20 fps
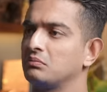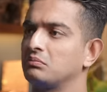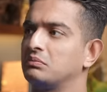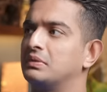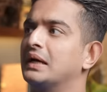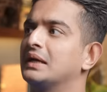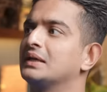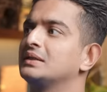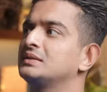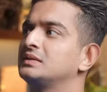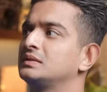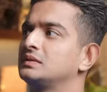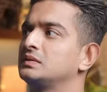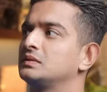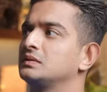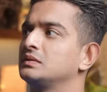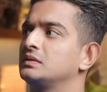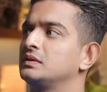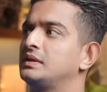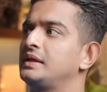
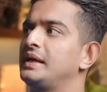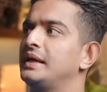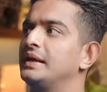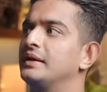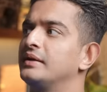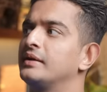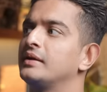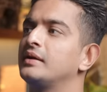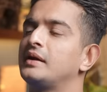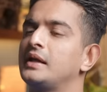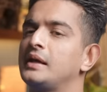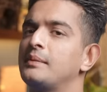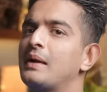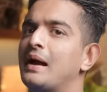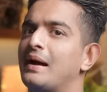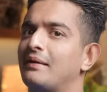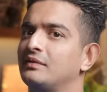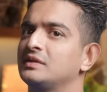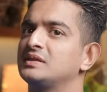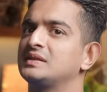Does the Indian team
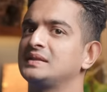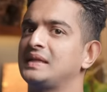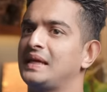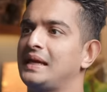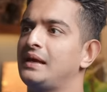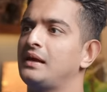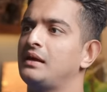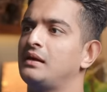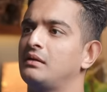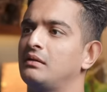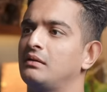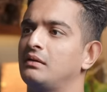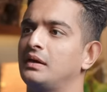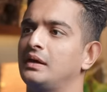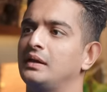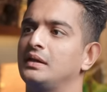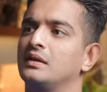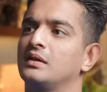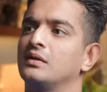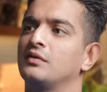have a say
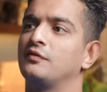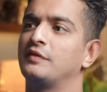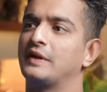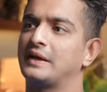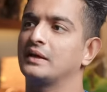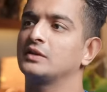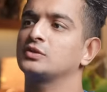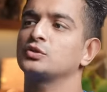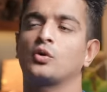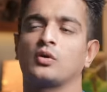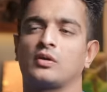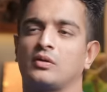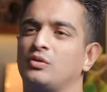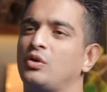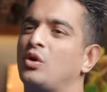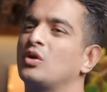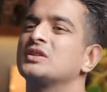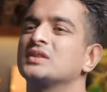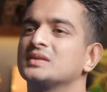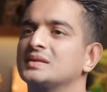in the wickets, or
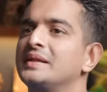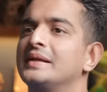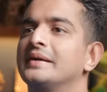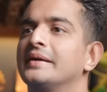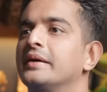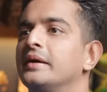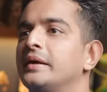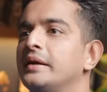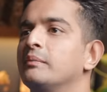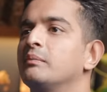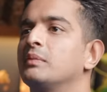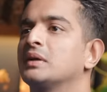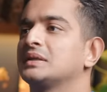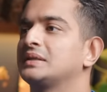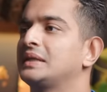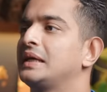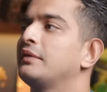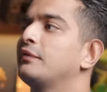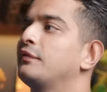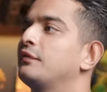not just the Indian team, but
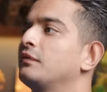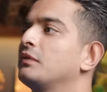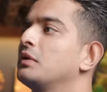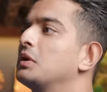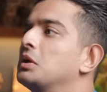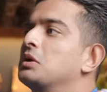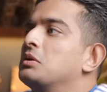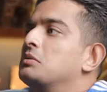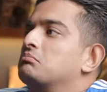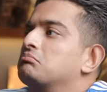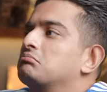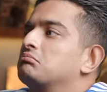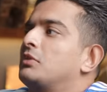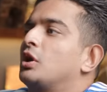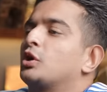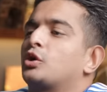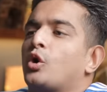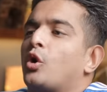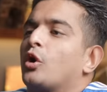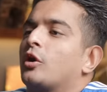say if
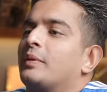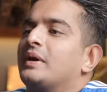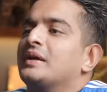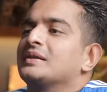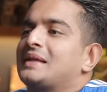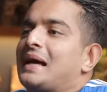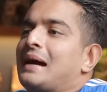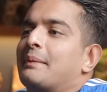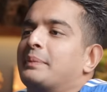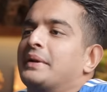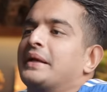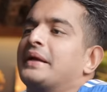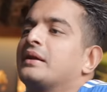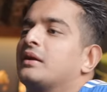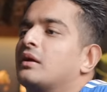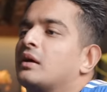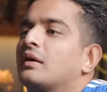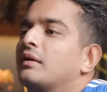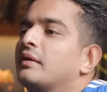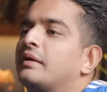a tournament is happening in
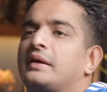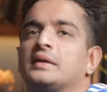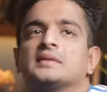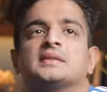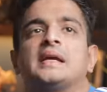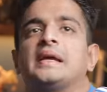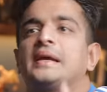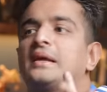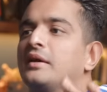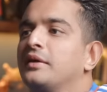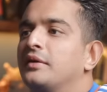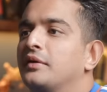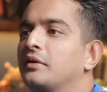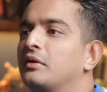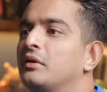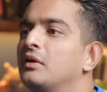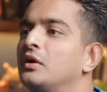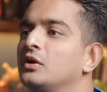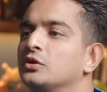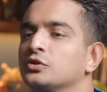a country, say
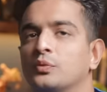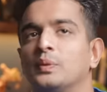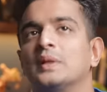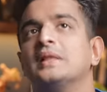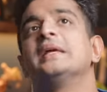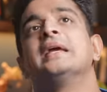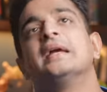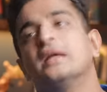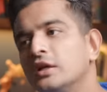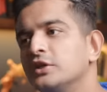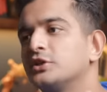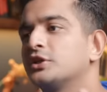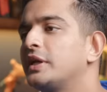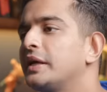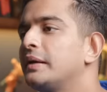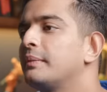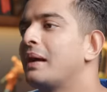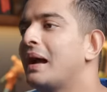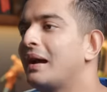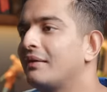England? So will the English
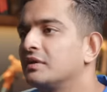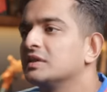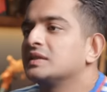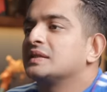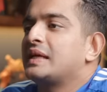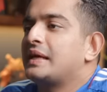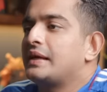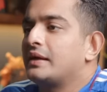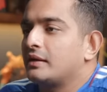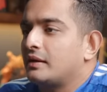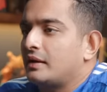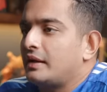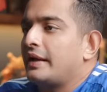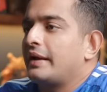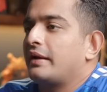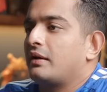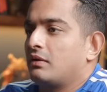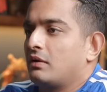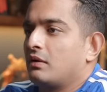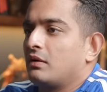team have a say in
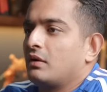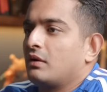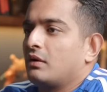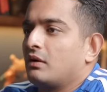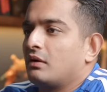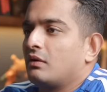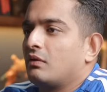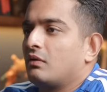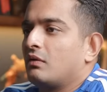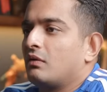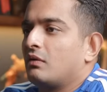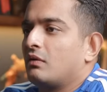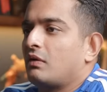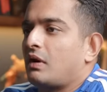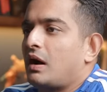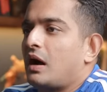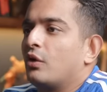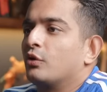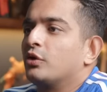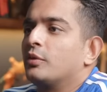like
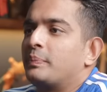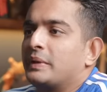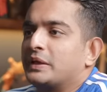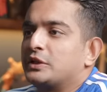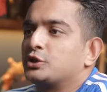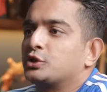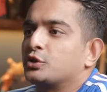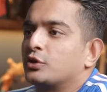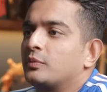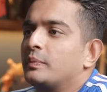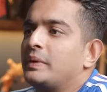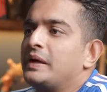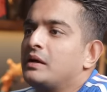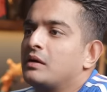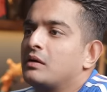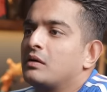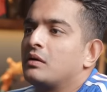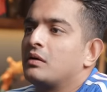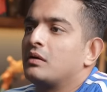how the pitch should be?